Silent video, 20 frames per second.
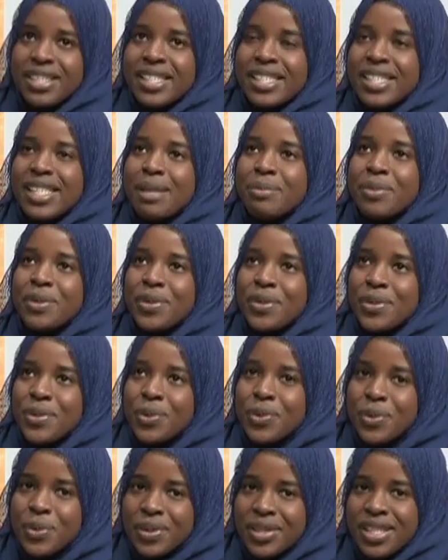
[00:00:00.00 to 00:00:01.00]
to send me to
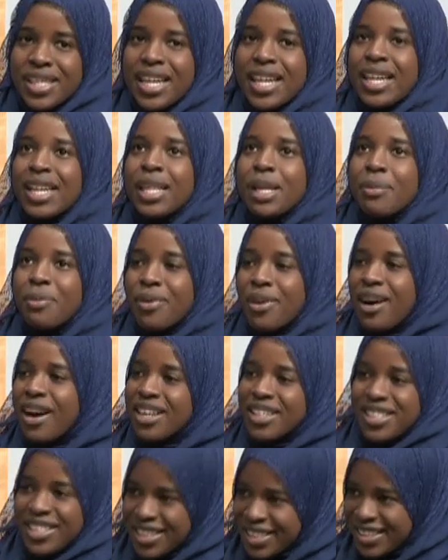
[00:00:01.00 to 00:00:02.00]
school to get a liberal
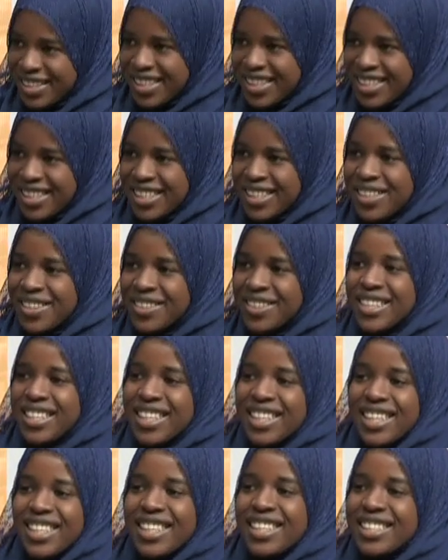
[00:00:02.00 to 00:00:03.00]
arts degree, you know?
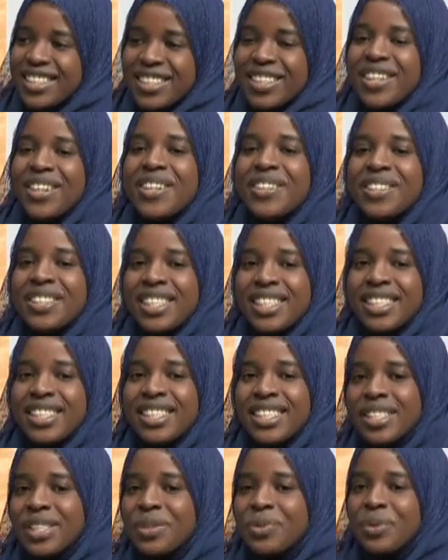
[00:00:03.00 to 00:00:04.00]
No, no. So
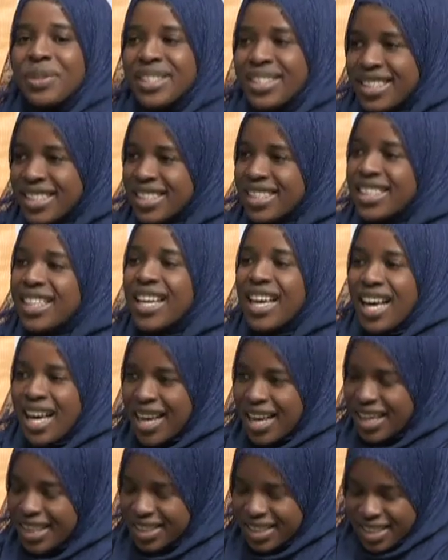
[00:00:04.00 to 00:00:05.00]
it's, it was engineering,
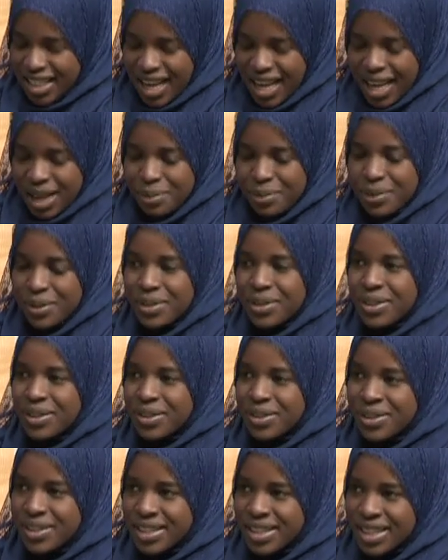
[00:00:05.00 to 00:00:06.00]
yeah, poetry, and
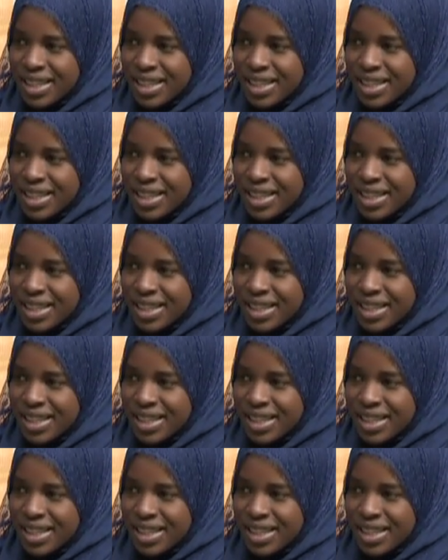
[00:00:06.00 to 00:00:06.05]
absolutely, doctoring. Yeah.